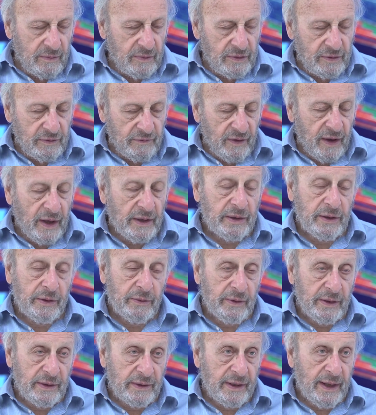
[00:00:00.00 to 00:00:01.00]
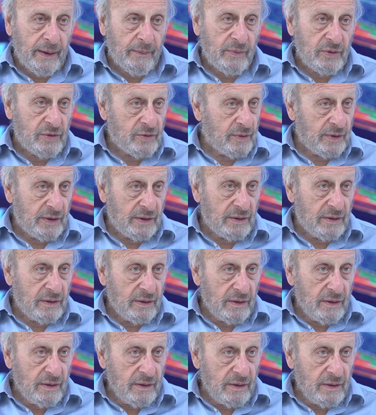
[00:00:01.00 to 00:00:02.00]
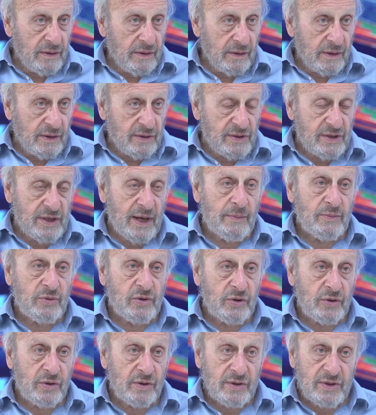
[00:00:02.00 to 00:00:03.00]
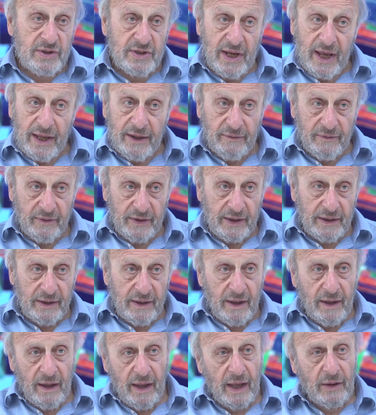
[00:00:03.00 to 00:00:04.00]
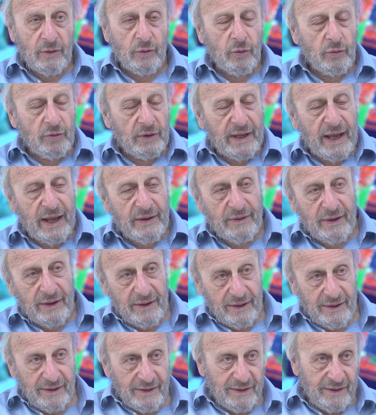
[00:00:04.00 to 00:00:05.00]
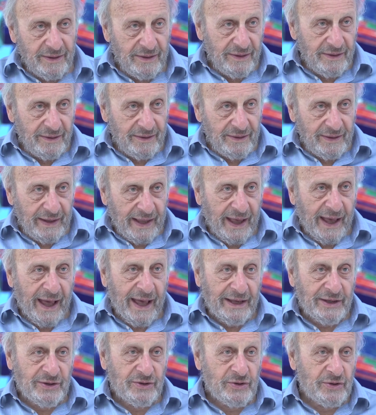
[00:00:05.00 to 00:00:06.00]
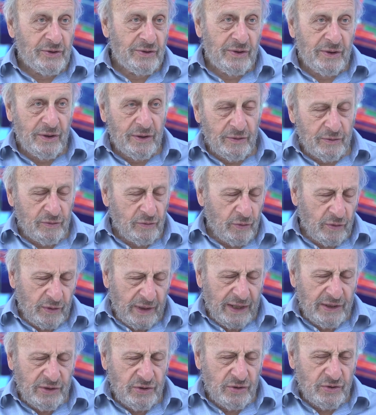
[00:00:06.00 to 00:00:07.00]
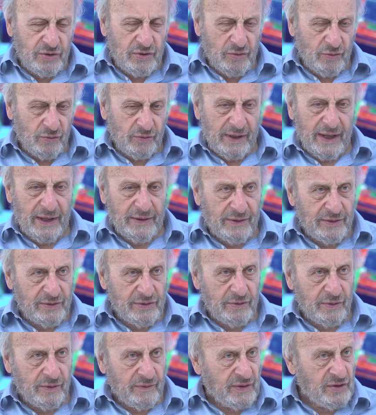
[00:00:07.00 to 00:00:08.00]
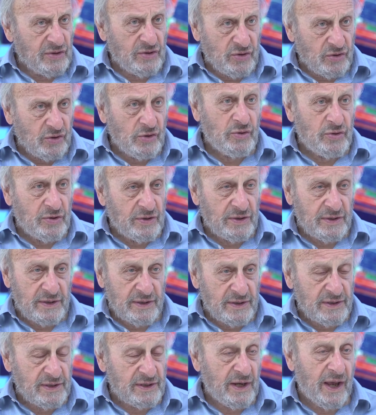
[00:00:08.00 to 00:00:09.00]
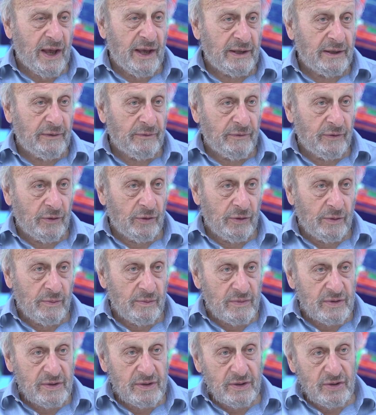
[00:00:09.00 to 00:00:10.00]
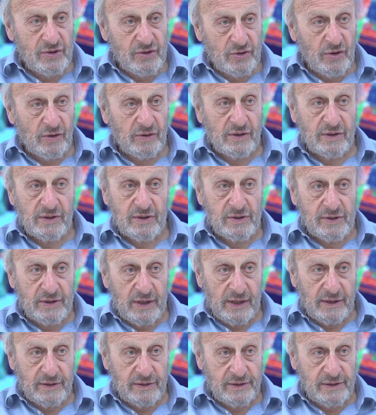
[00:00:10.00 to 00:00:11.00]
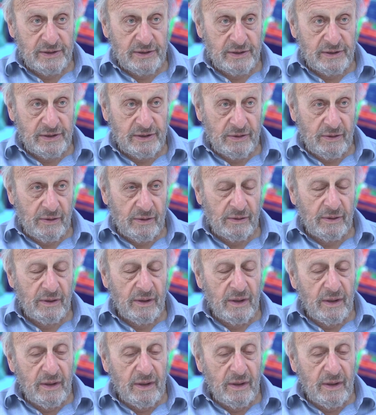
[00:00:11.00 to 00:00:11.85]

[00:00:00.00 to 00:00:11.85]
dividing her income between consumption and saving, and all the other all the other sort of institutions in society, firms, stock exchanges and so on,